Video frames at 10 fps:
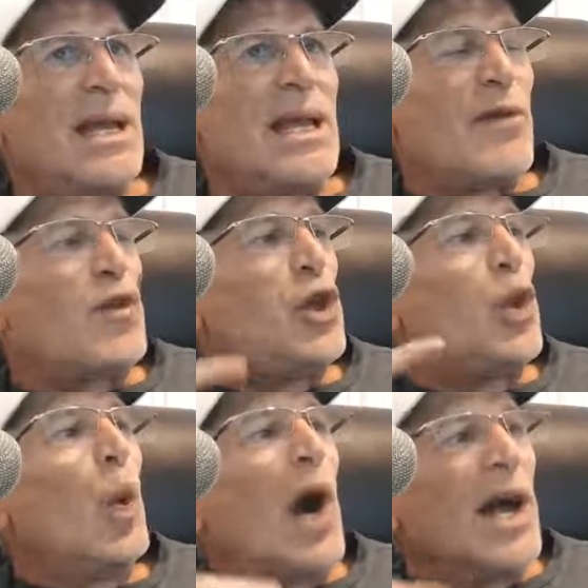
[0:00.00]
If you
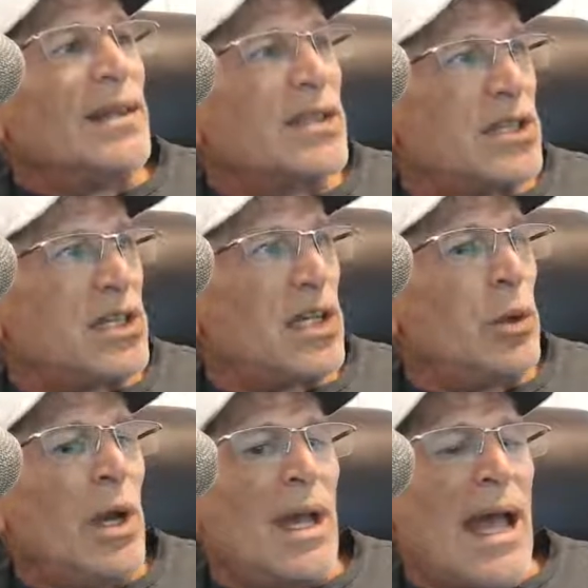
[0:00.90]
wanted
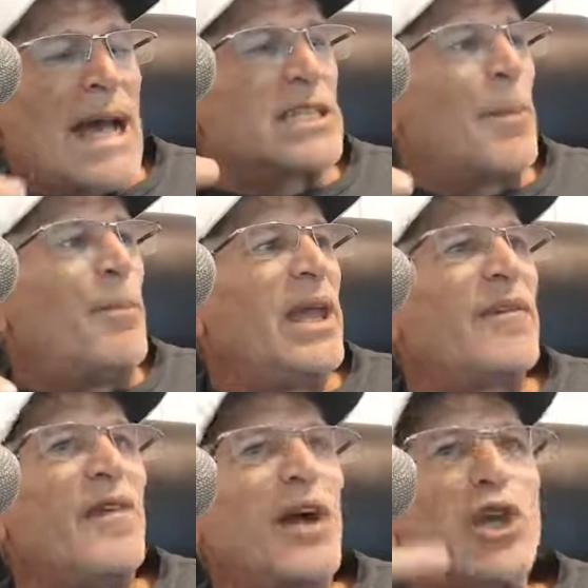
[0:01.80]
to, as a
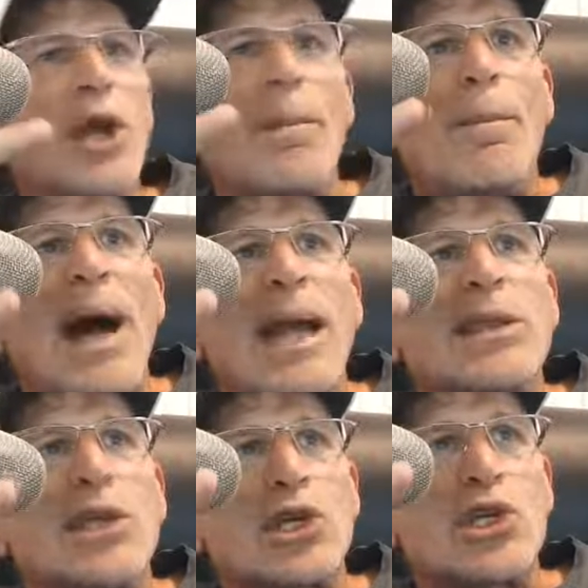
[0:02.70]
big fund, you could buy
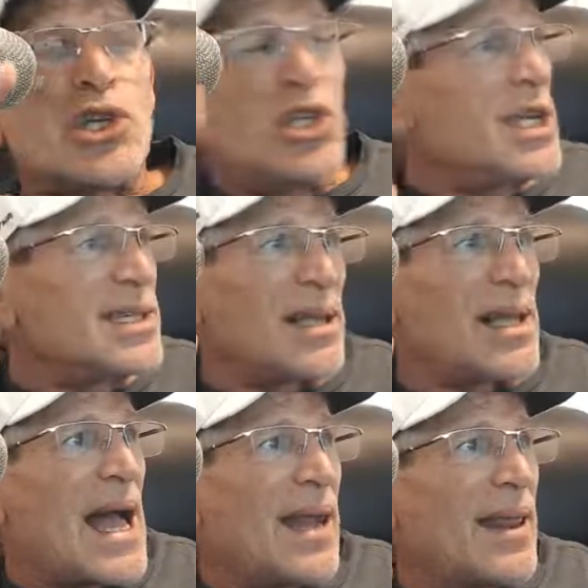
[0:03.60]
the shizzle
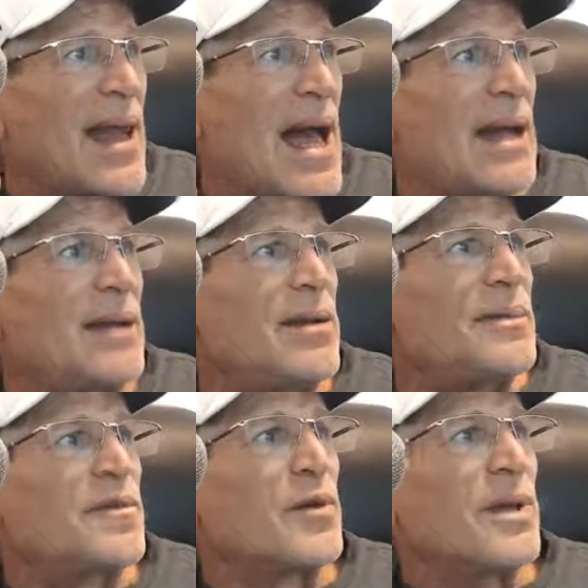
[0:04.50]
out of that
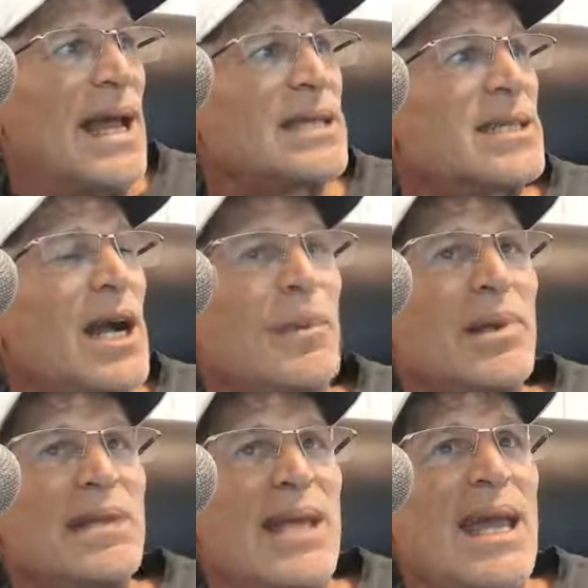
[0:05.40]
for the next couple
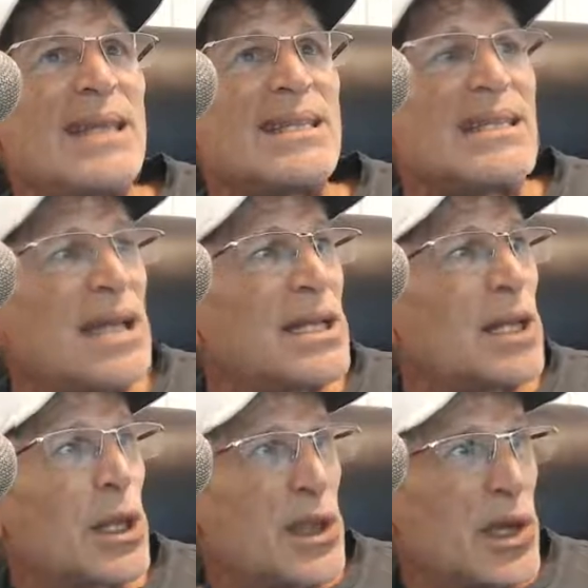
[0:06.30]
of days, send it
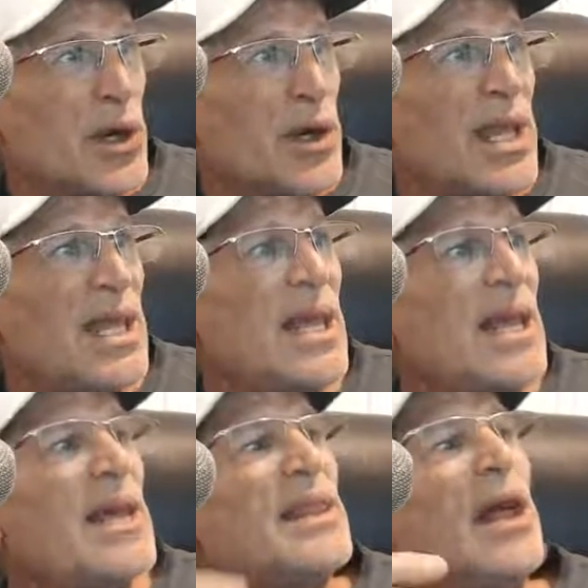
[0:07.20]
to 30.
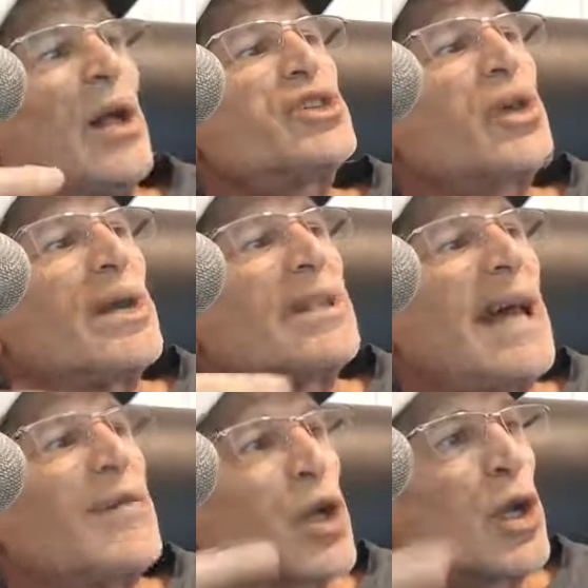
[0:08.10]
They'll start to
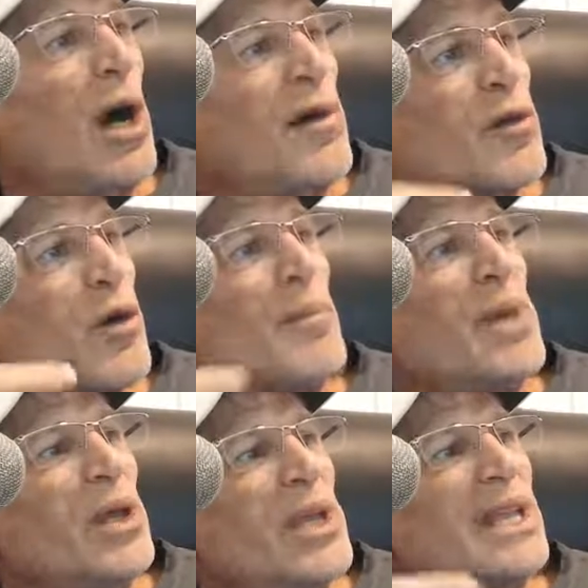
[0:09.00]
have to cover a
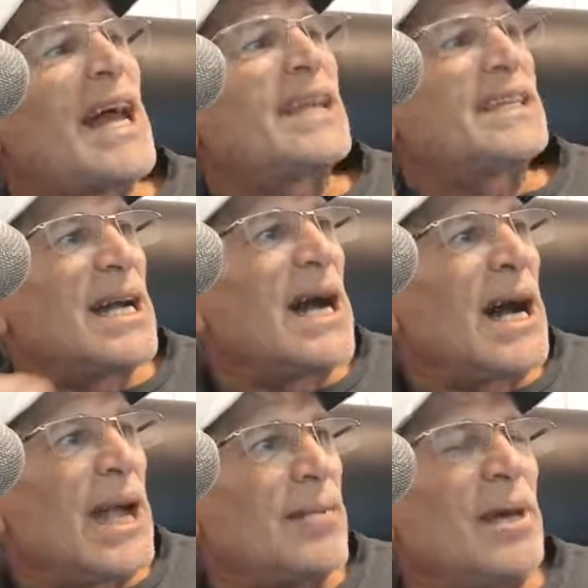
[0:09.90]
million at a
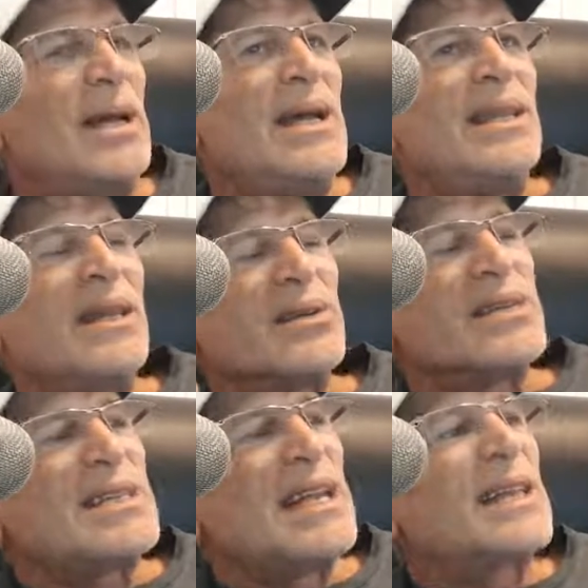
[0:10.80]
time. They'll
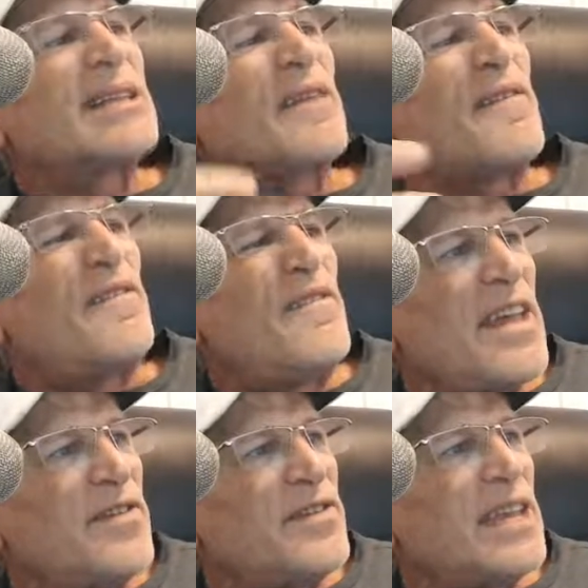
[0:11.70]
send it to
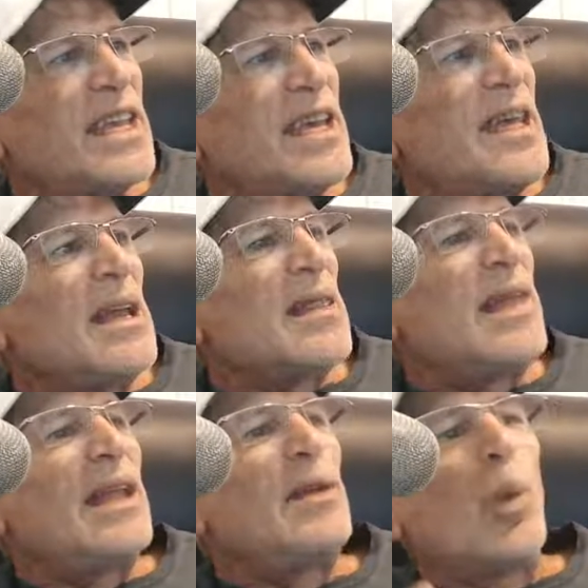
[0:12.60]
50.
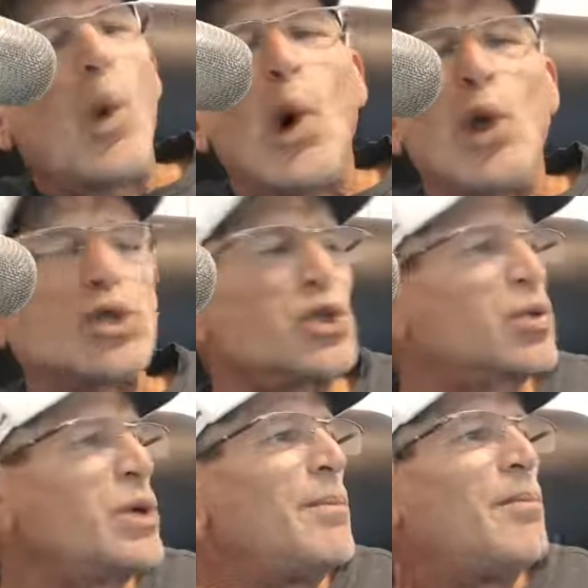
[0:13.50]
Then Wall
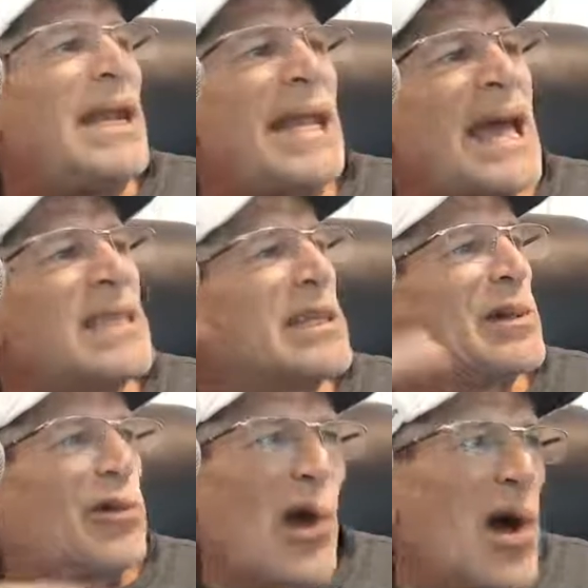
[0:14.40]
Street, Manetz
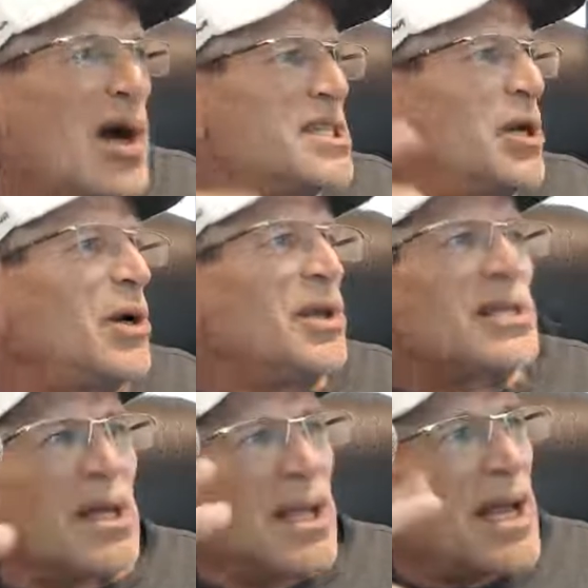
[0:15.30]
and Ross and all
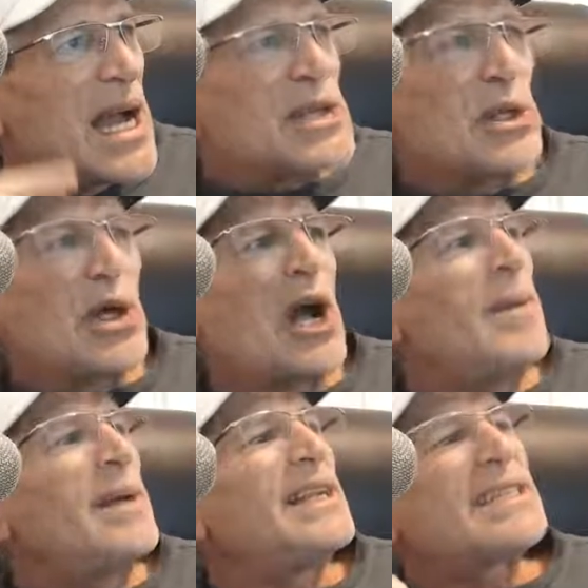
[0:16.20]
these other guys will come
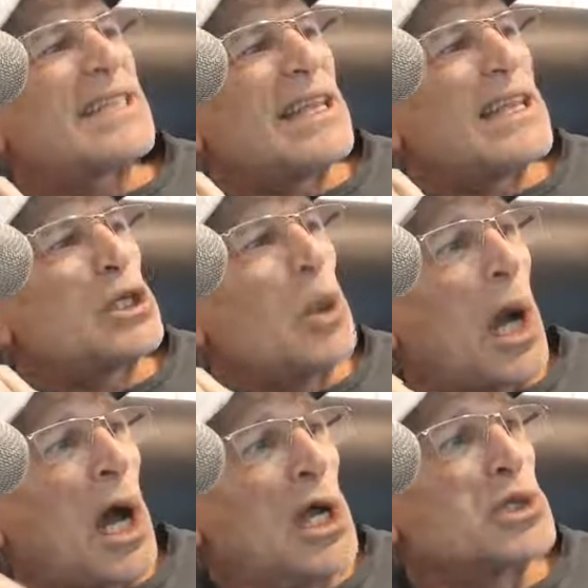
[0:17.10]
in and send it to
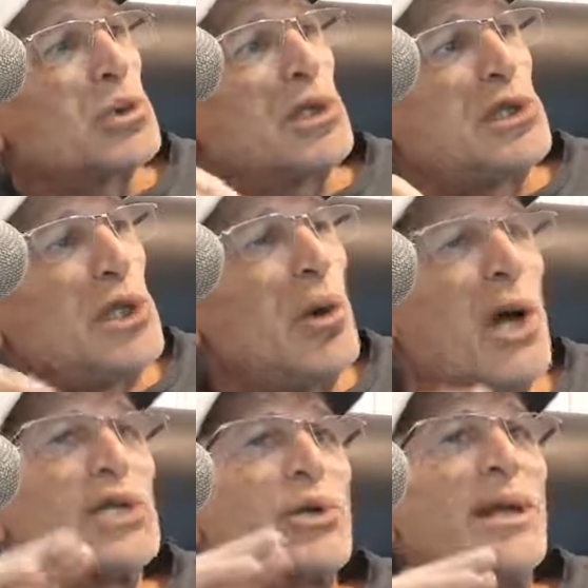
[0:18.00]
100,
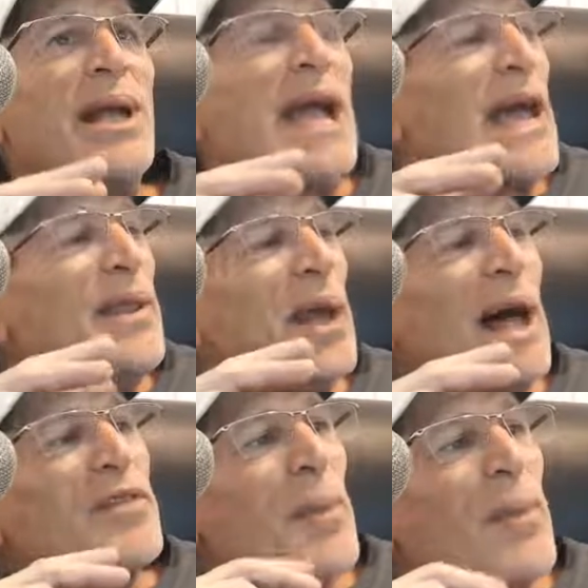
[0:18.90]
200, and they'll
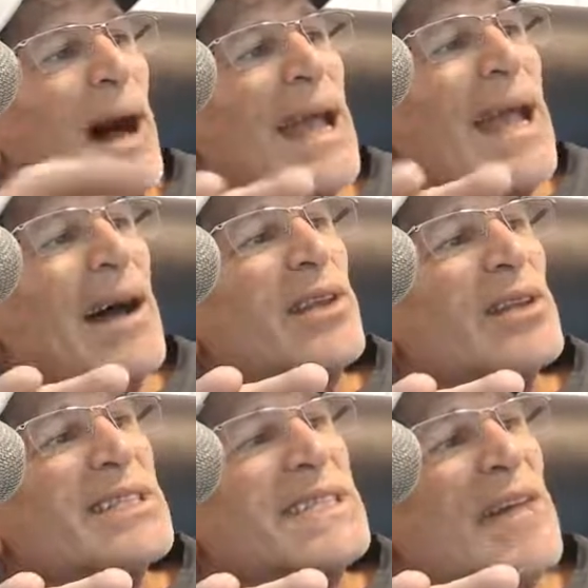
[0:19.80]
have to buy out their
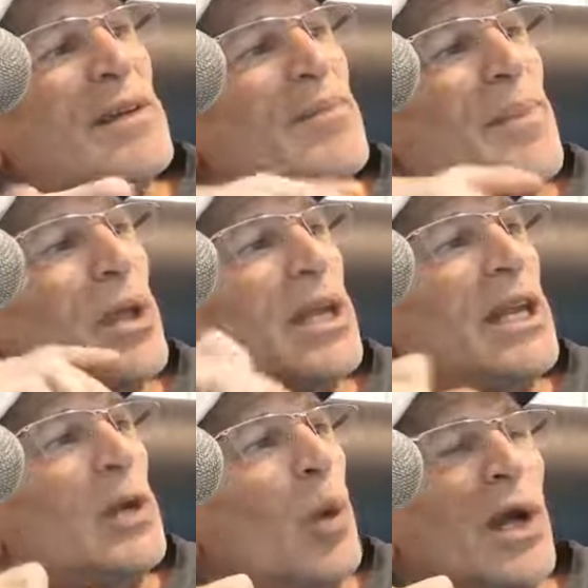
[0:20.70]
7 million
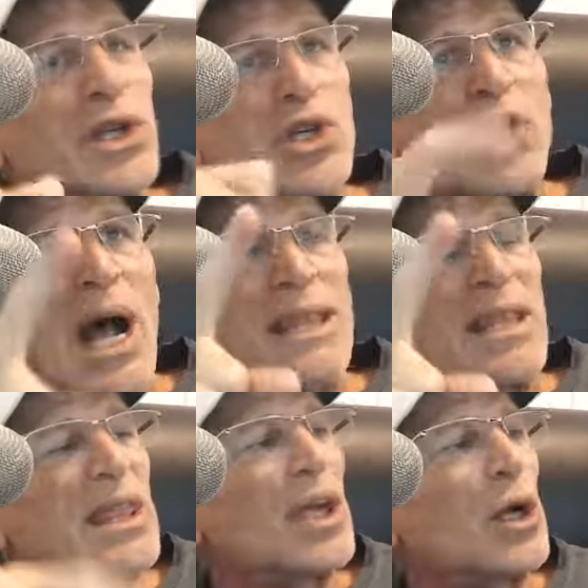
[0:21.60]
in one shot.
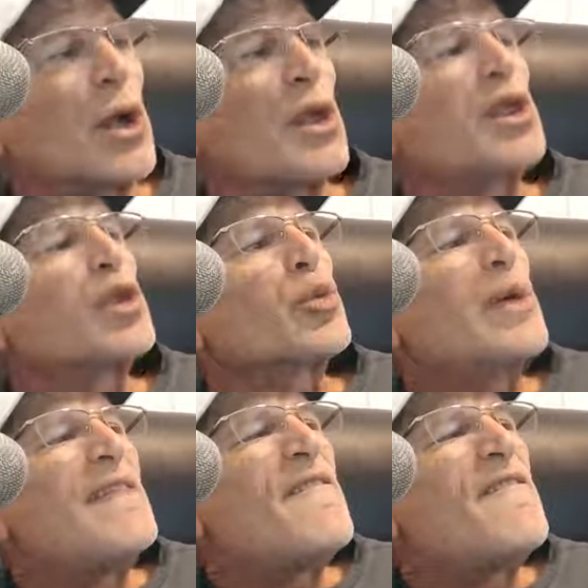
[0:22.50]
The thing will go to
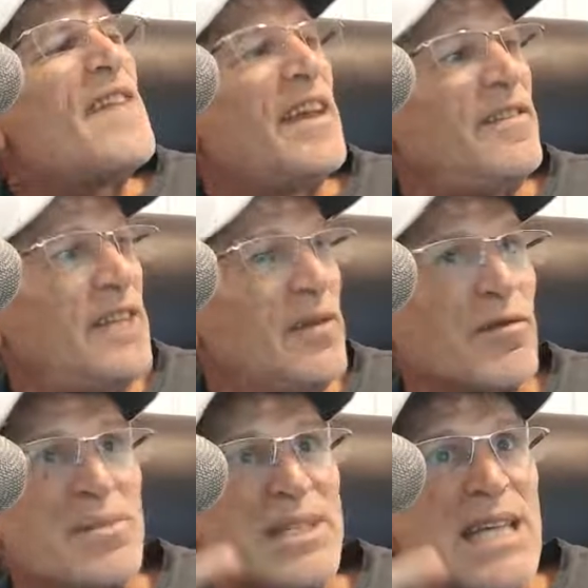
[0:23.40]
350
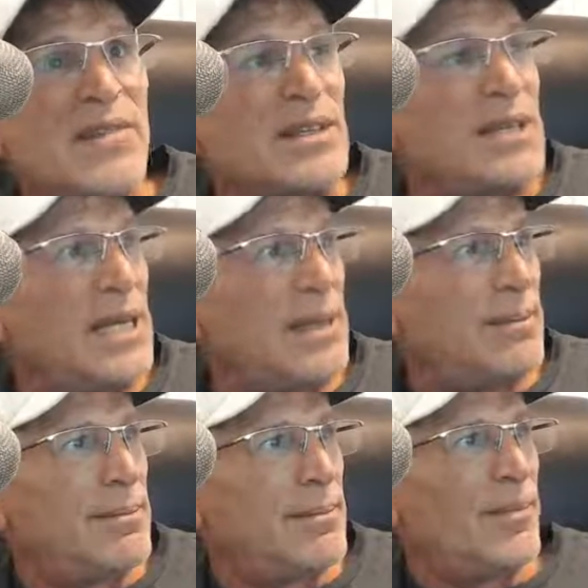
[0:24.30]
from 17.
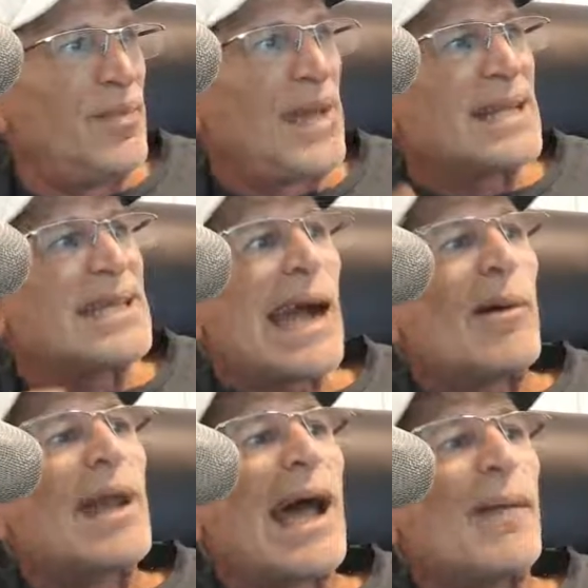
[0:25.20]
That's how
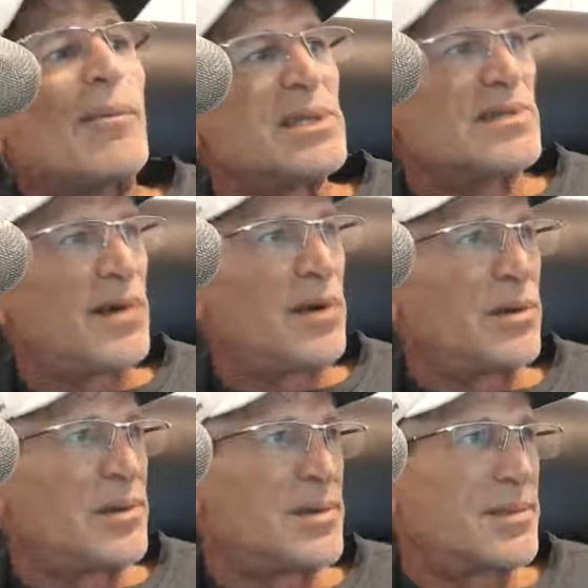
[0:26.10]
it happens,
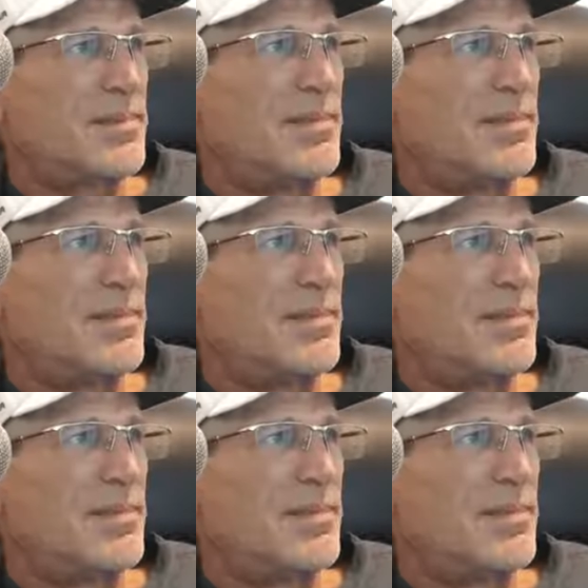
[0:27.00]
folks.